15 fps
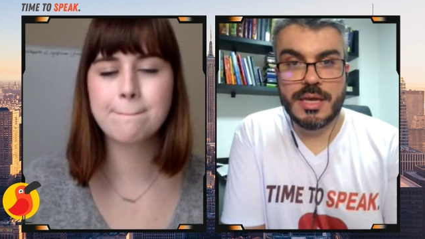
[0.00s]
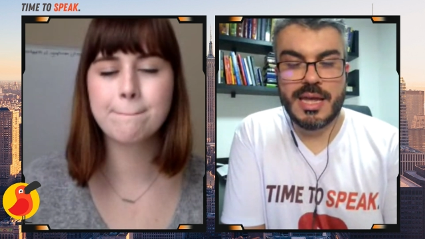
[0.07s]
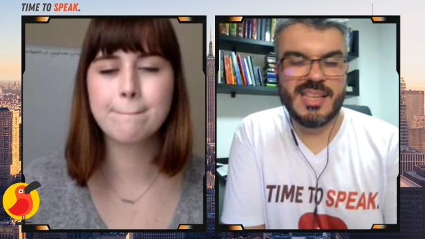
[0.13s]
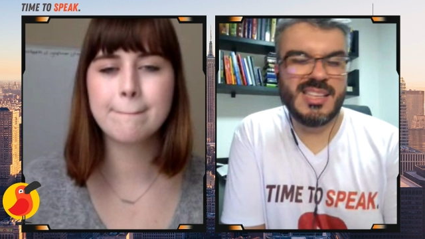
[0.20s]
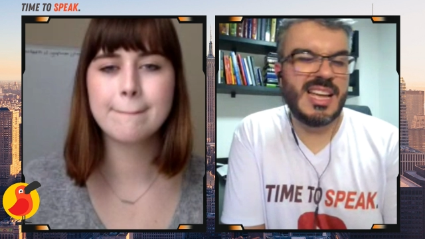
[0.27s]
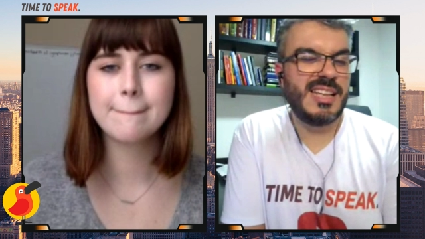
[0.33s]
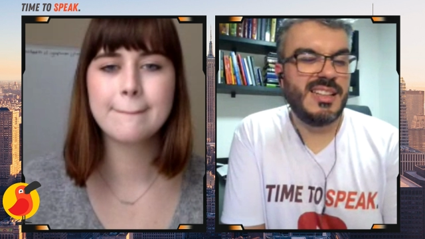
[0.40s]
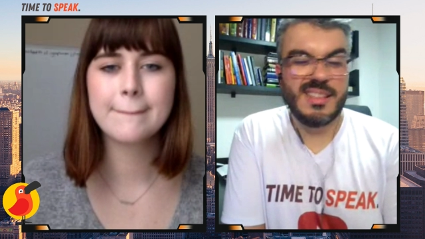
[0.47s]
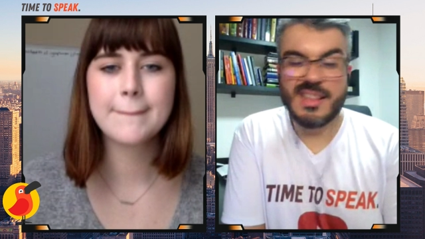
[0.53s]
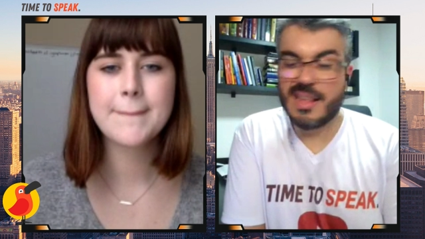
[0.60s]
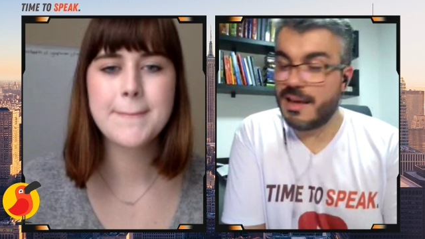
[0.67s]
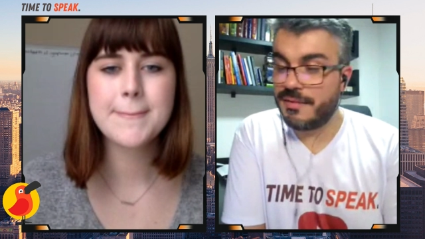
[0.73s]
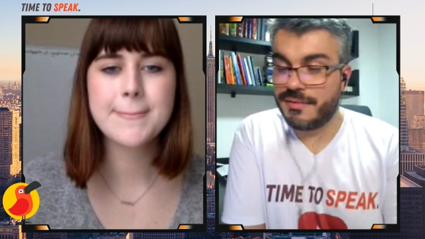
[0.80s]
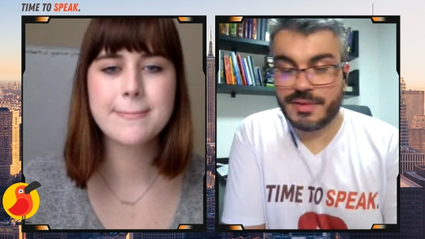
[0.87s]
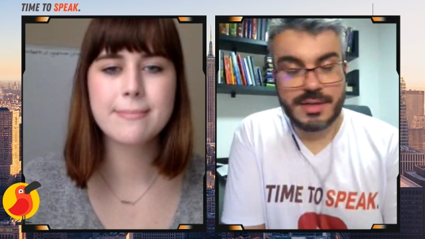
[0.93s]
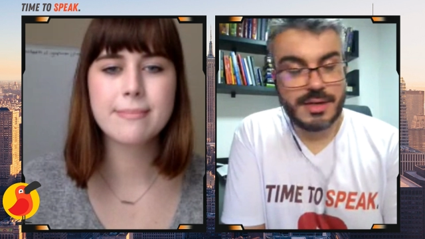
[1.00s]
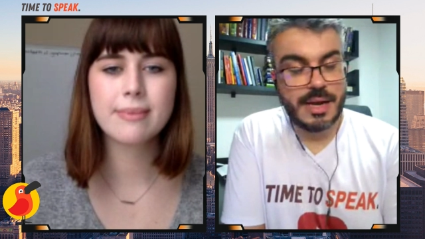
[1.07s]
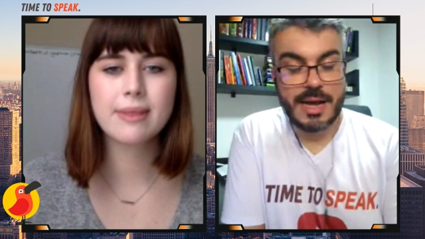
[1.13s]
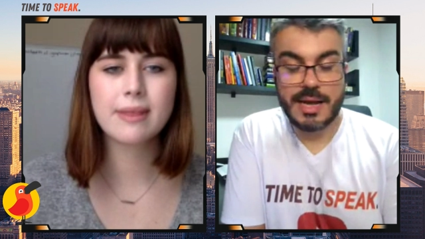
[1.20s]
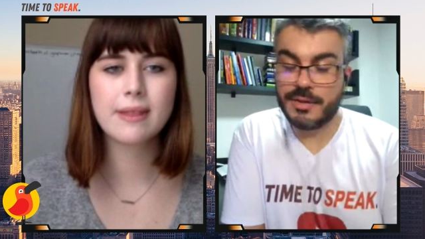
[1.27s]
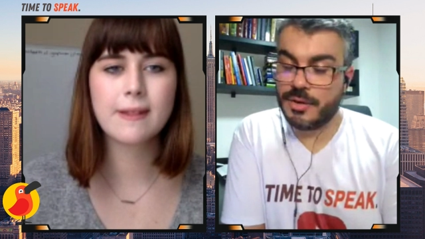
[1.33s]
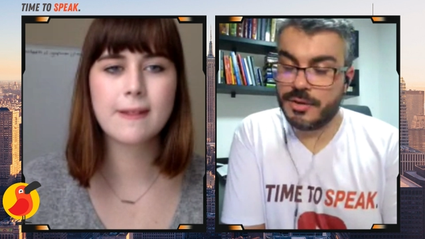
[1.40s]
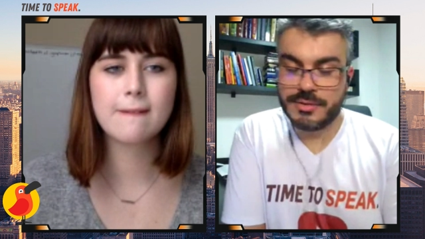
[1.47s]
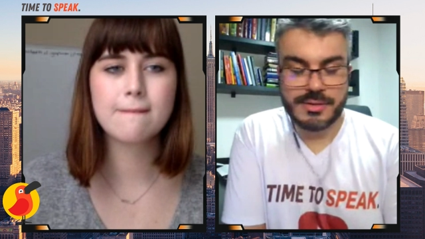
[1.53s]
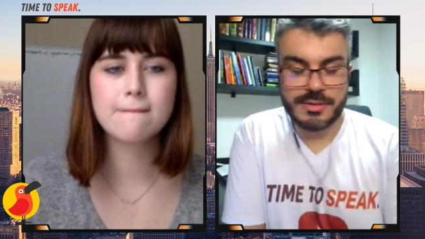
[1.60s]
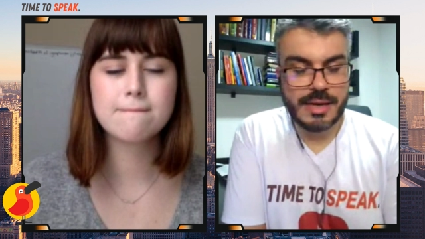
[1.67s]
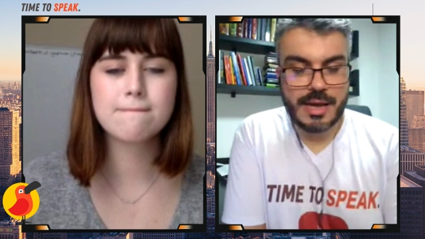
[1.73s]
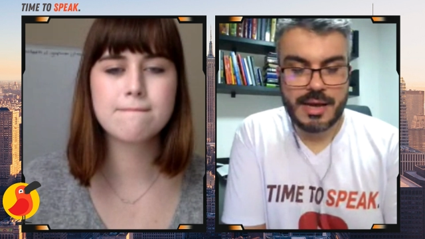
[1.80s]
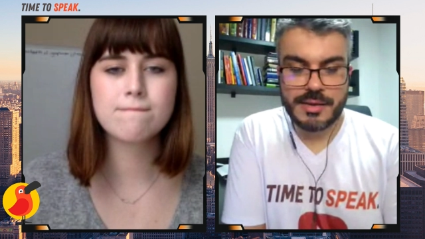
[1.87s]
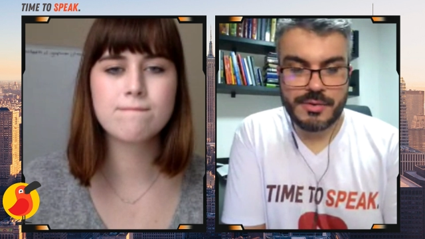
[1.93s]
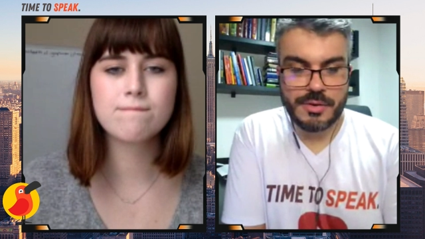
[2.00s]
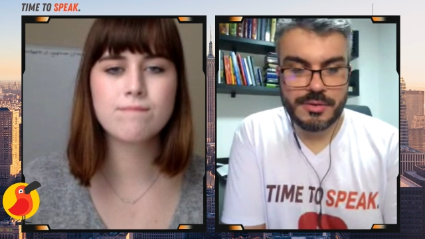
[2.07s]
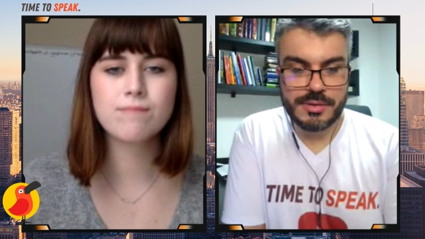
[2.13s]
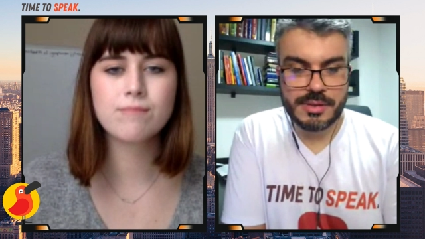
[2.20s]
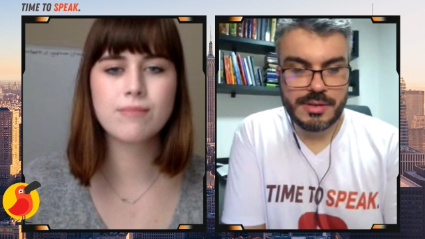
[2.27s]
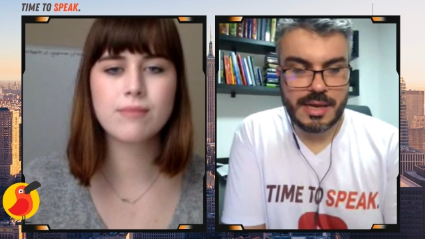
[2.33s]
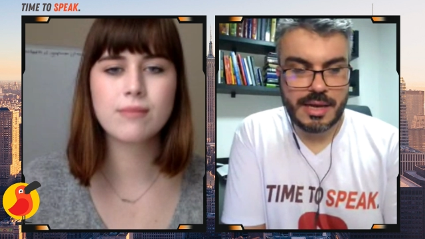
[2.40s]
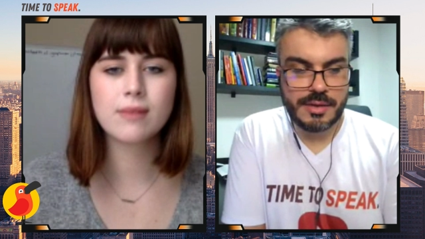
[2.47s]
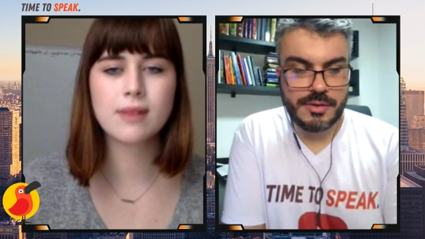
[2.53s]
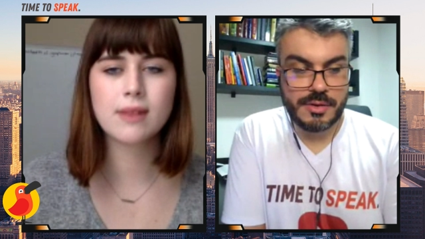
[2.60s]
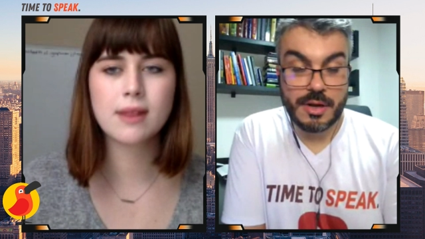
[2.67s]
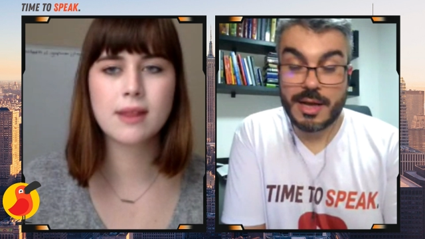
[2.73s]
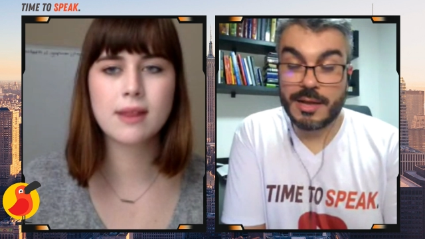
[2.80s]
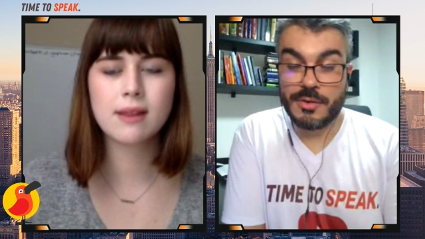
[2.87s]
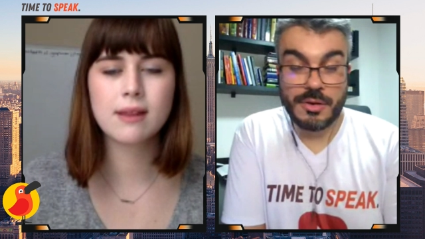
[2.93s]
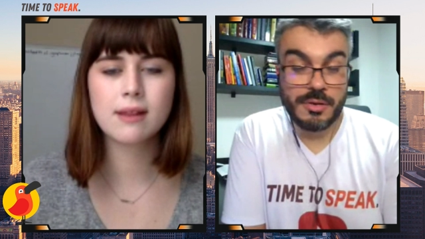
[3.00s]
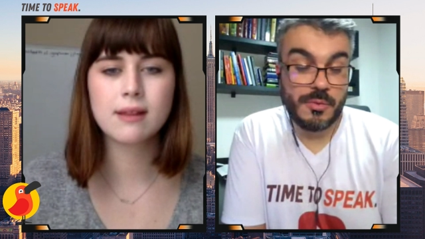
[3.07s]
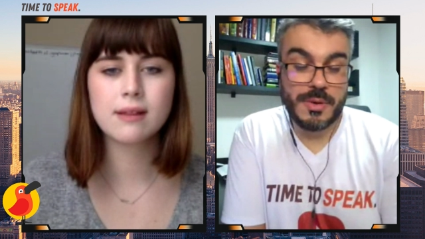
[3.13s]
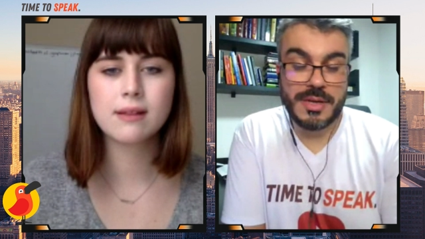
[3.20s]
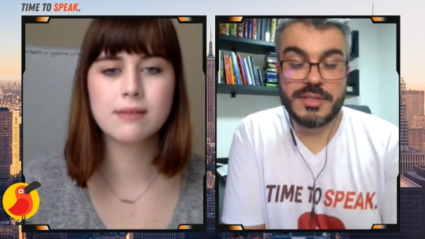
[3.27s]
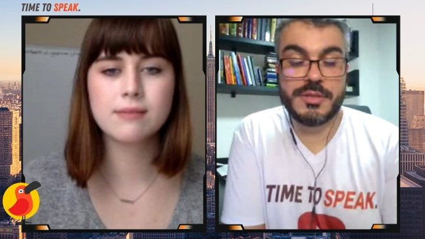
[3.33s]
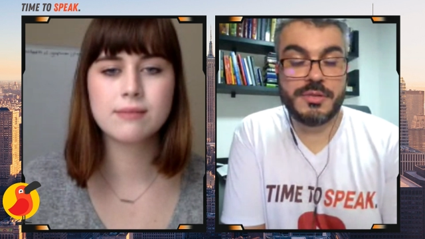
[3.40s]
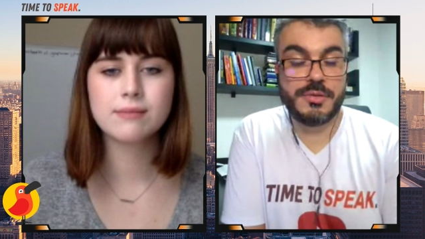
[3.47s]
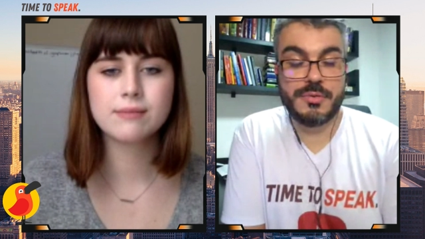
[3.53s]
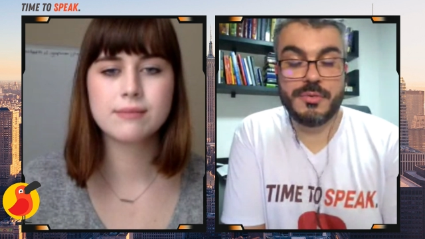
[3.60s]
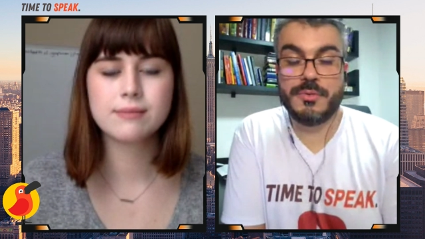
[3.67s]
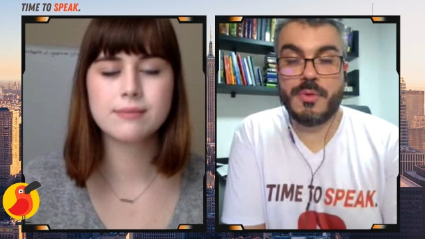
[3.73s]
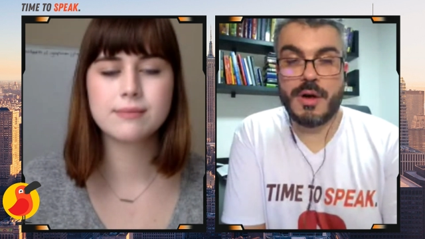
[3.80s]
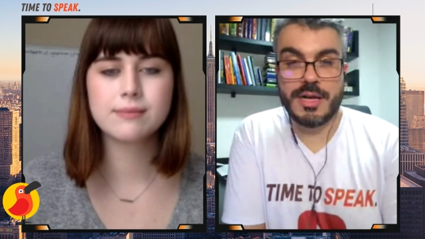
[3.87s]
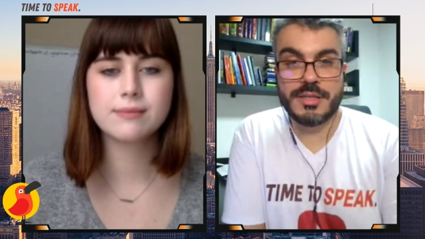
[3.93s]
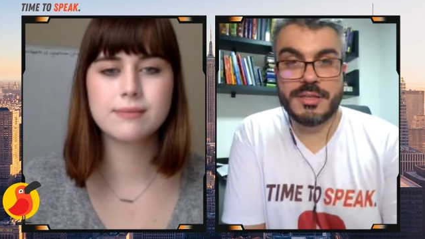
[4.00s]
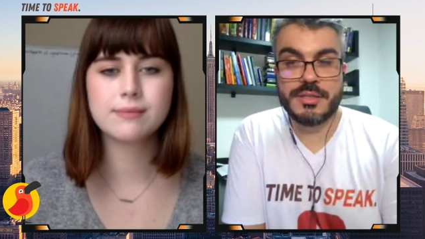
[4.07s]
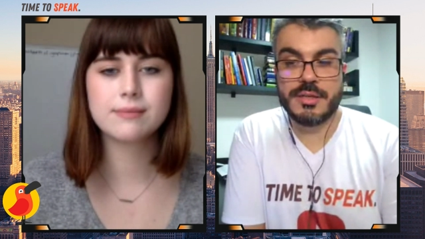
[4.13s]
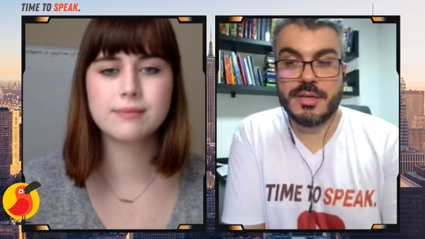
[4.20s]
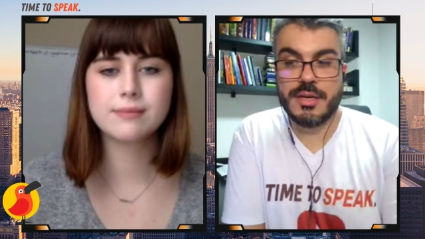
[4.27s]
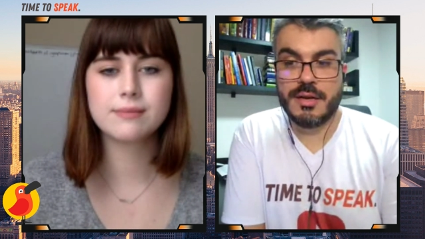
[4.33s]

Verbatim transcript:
Speaker 1: and I never, I don't, I don't, I don't, I don't want to watch